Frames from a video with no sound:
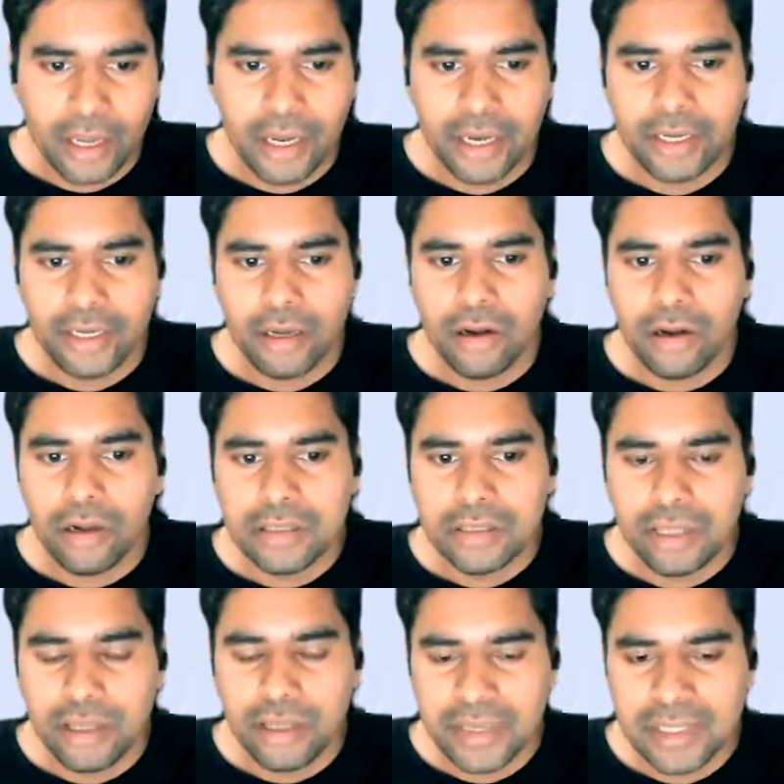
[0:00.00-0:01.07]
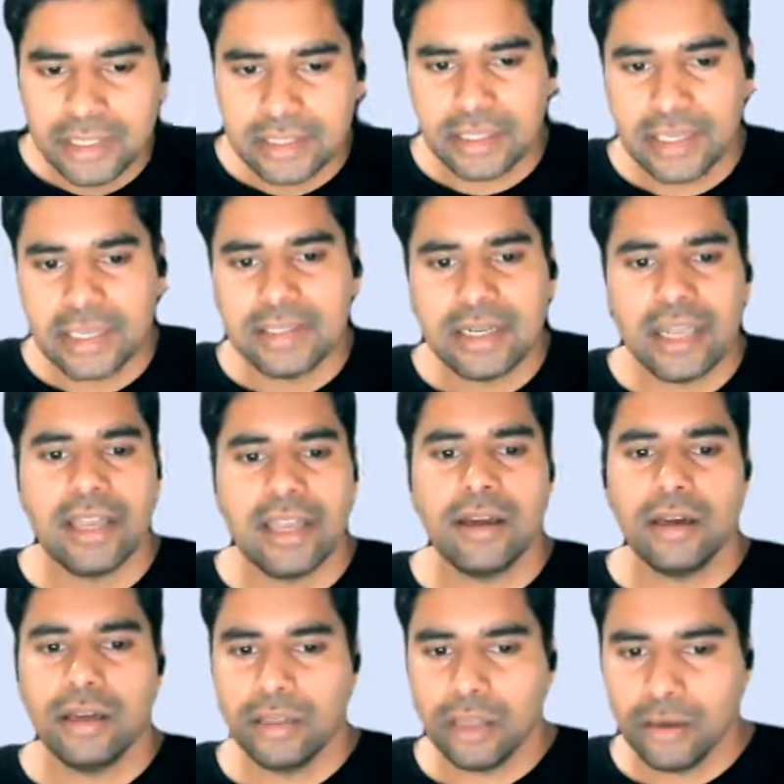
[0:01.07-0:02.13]
And also the business things
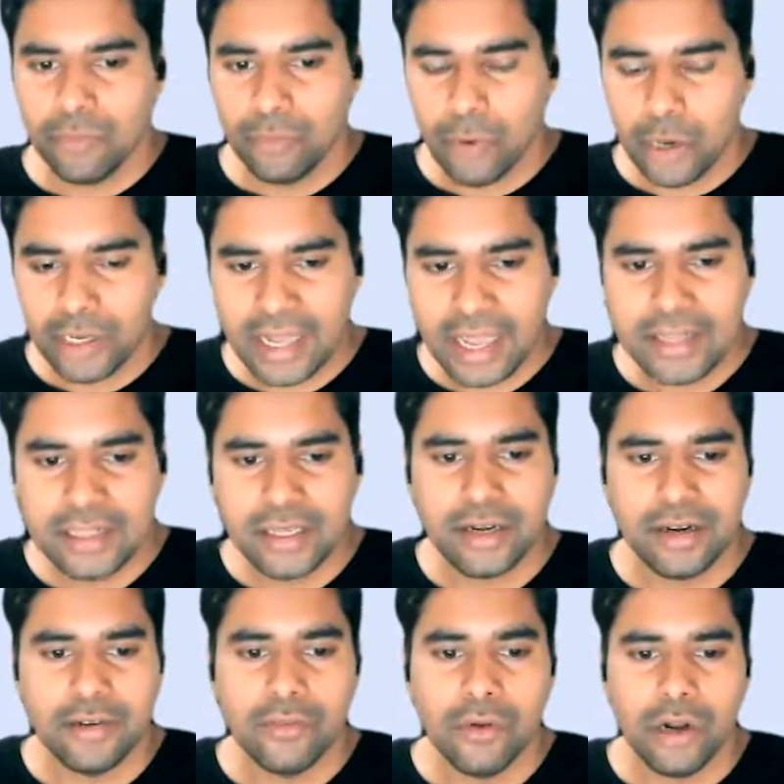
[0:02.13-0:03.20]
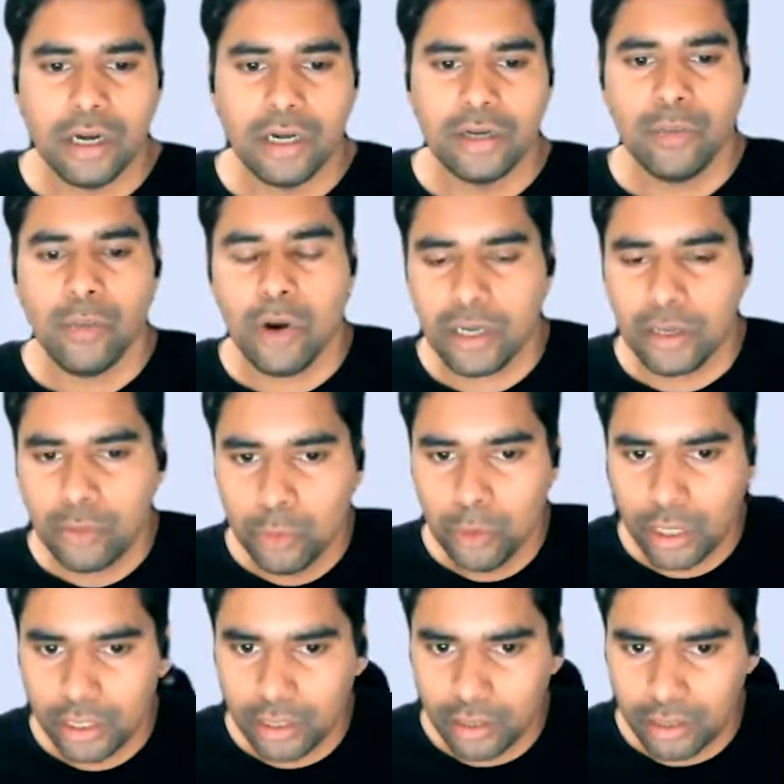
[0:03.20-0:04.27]
like what tags are involved,
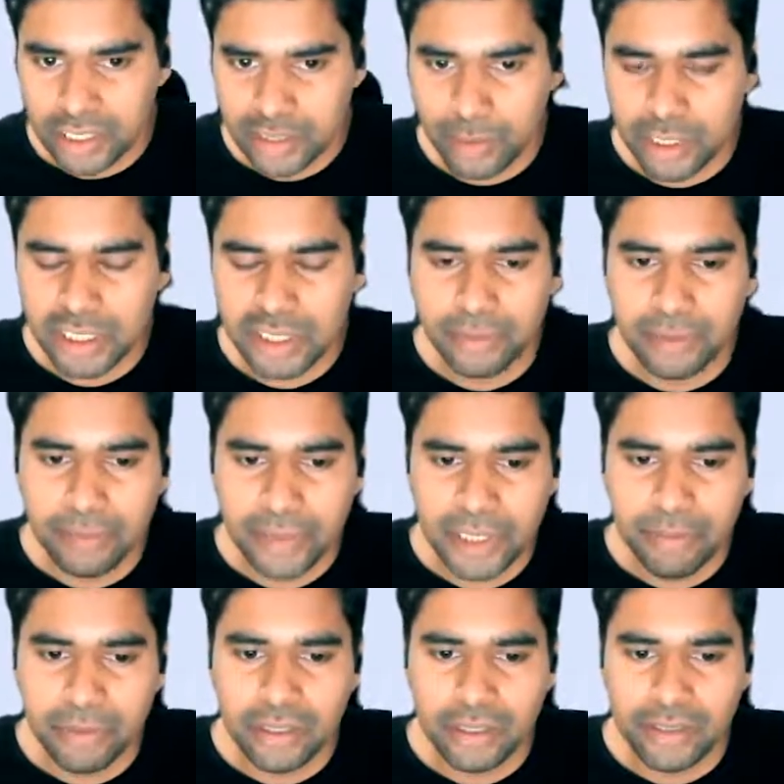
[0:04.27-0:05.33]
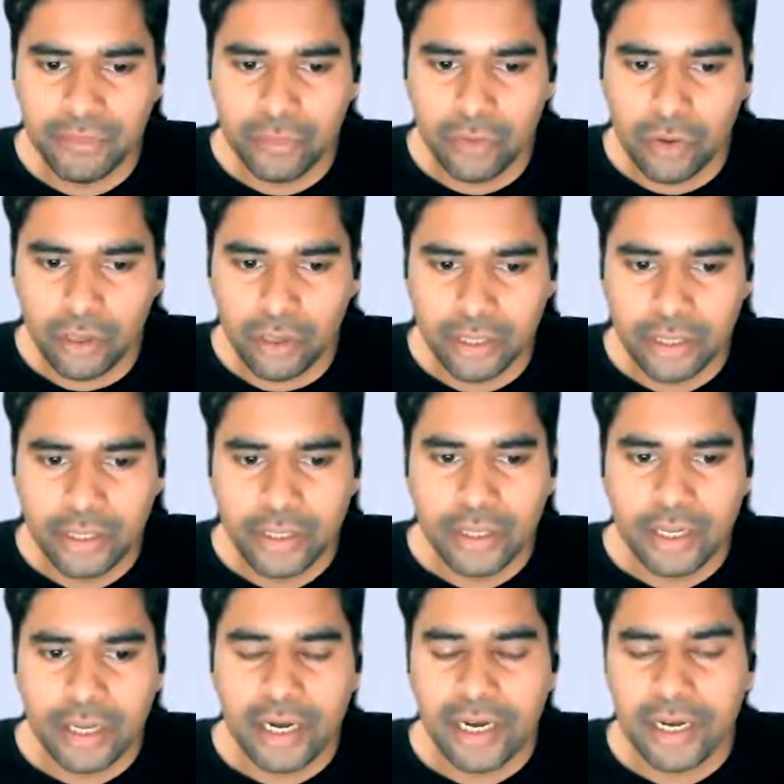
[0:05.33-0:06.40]
who are the responsible people involved,
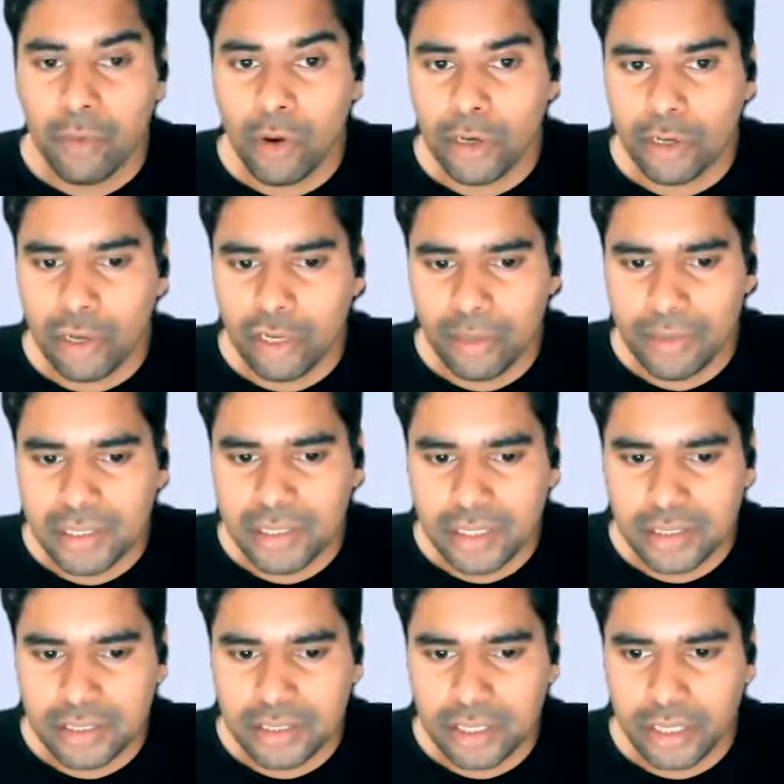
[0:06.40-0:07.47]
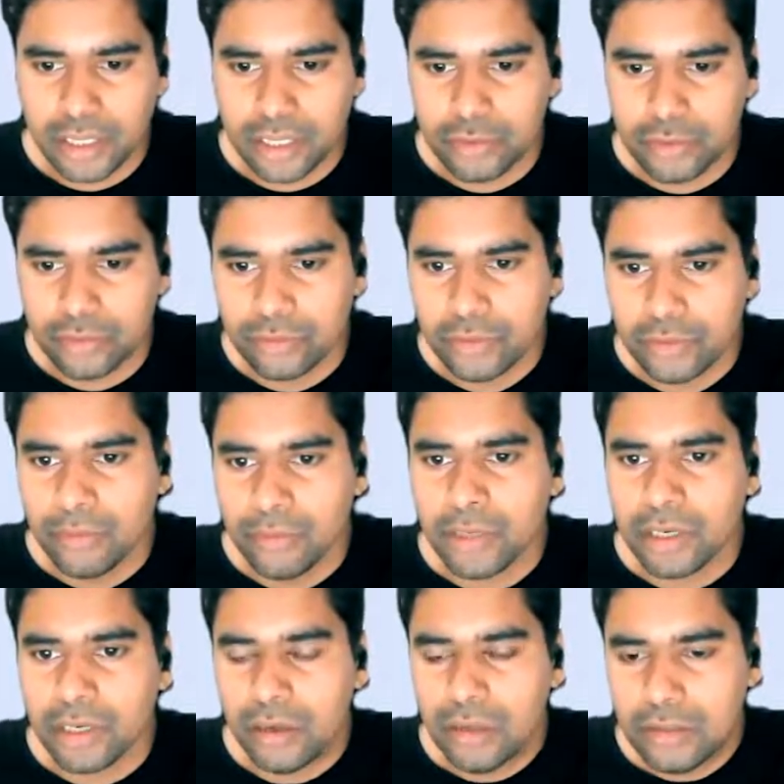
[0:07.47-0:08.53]
and what documents does it connect to,
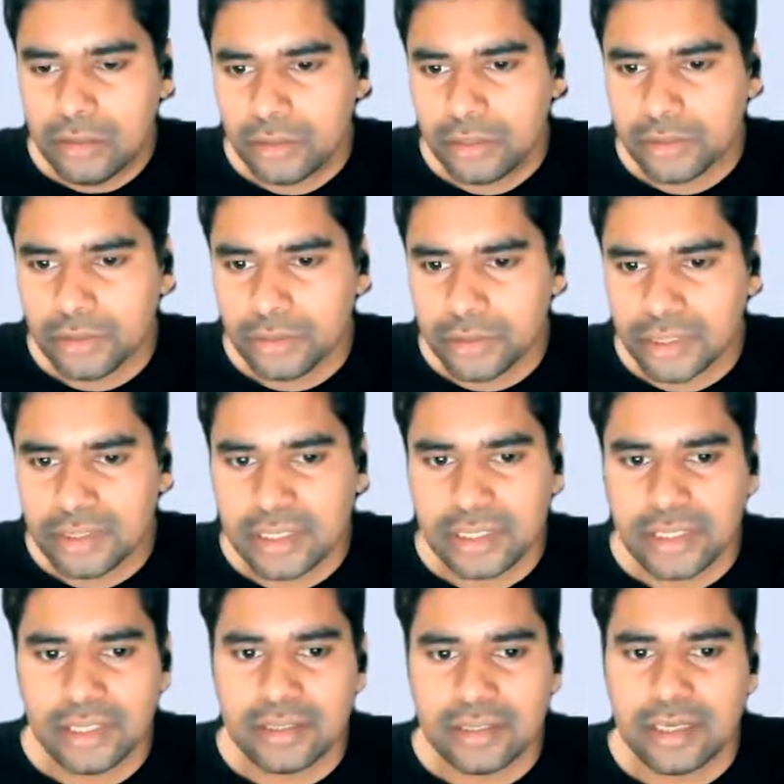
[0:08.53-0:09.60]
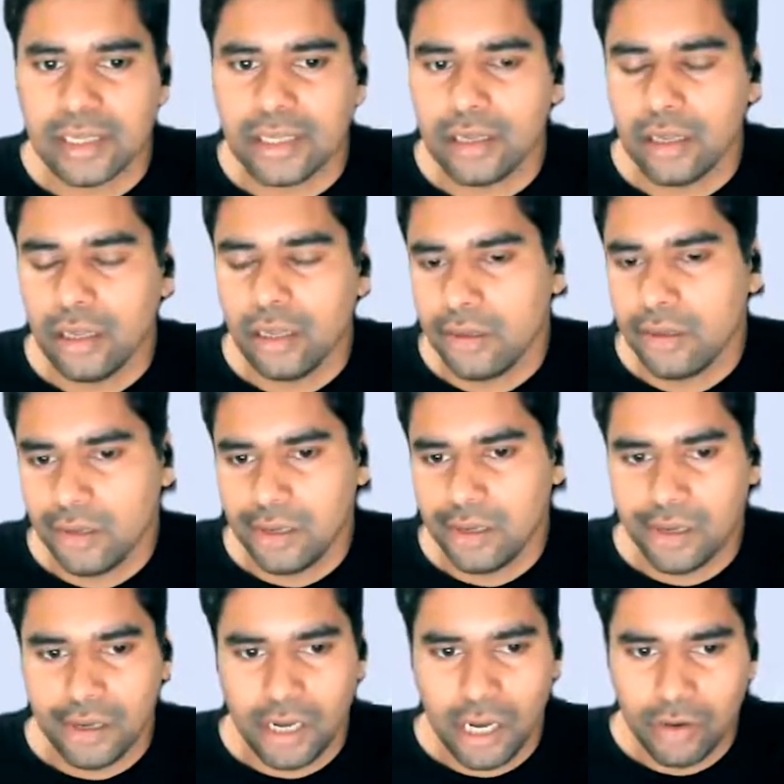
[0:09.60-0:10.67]
but also the social signals like
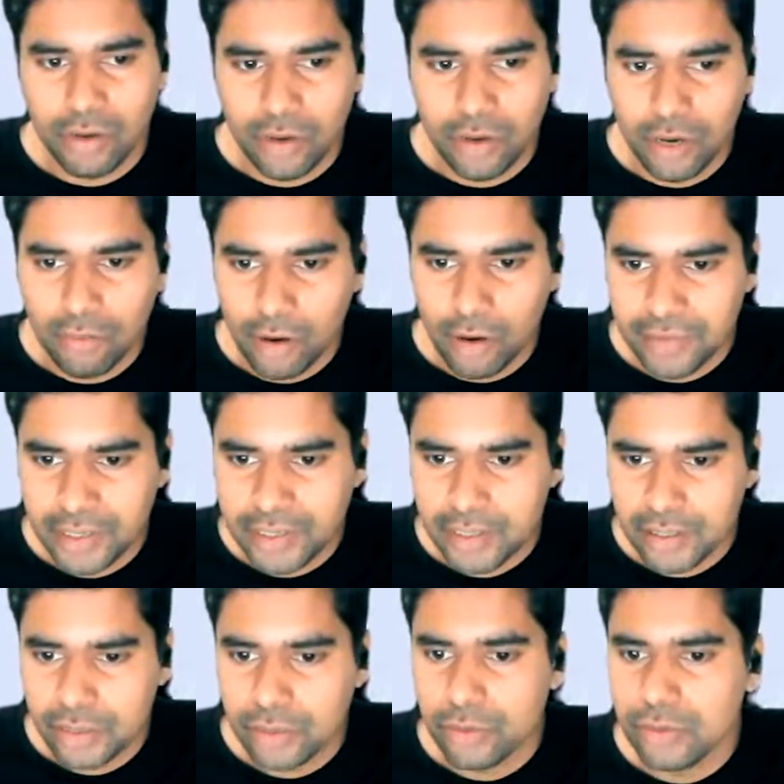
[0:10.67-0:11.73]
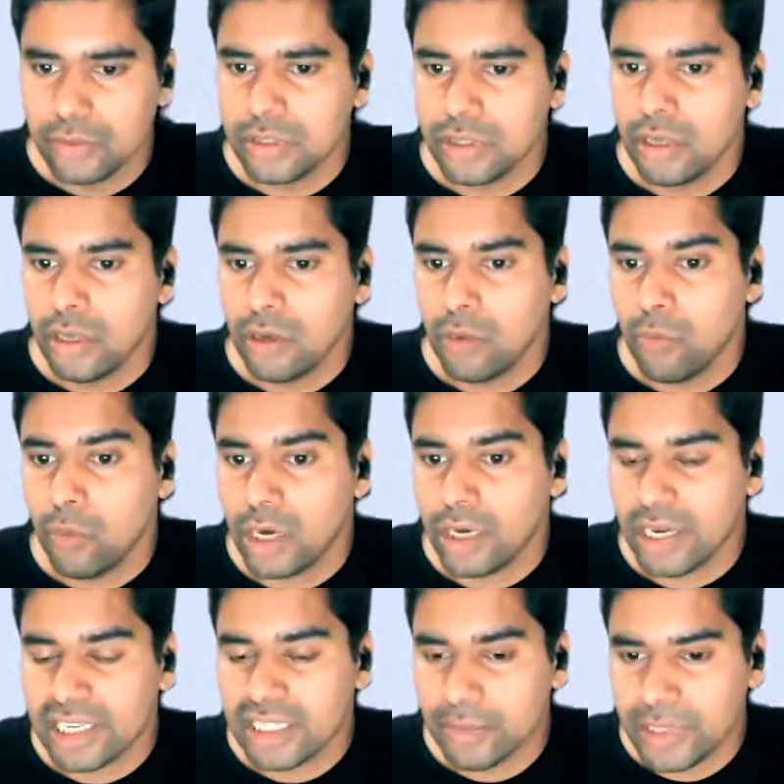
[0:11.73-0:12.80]
how often is it used,
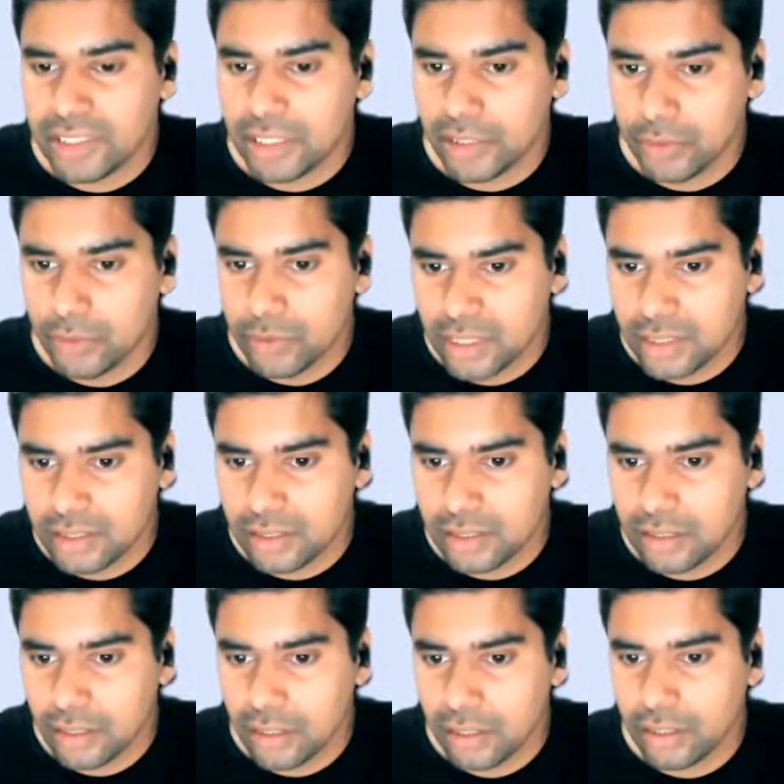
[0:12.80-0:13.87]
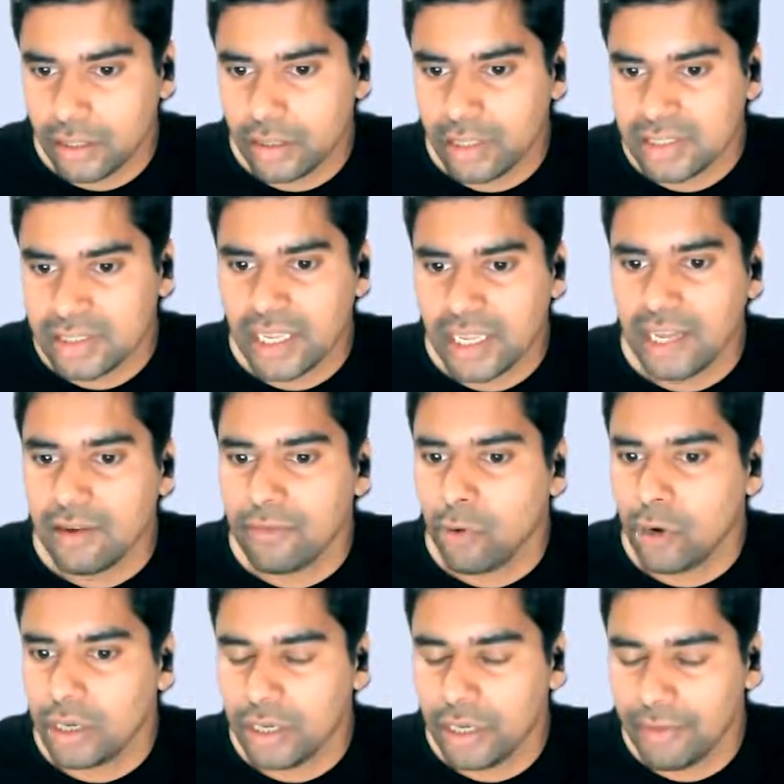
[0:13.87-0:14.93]
what explicit use cases does it have,
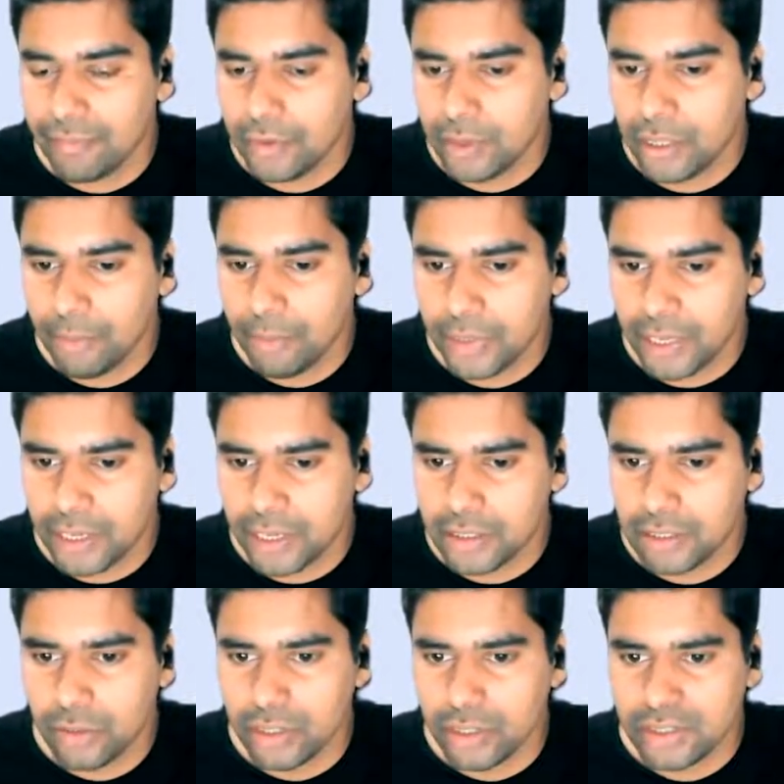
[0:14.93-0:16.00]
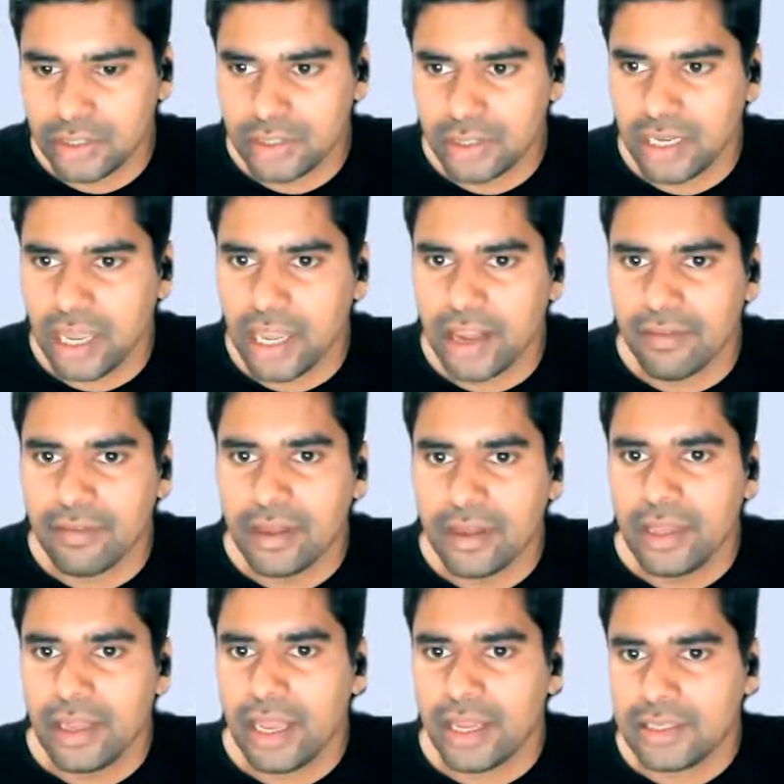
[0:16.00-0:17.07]
what deprecation notices it have,
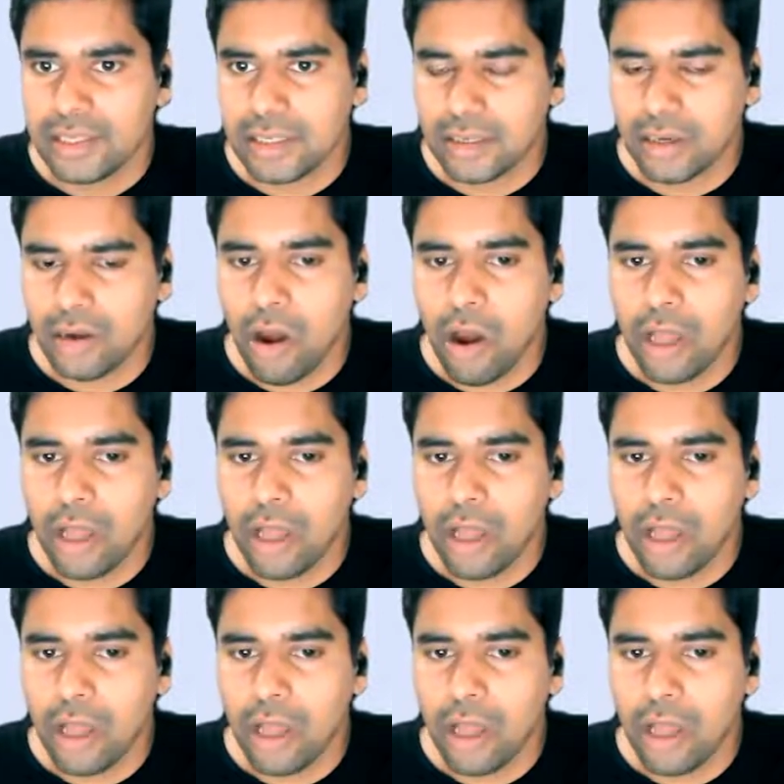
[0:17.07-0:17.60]
etc.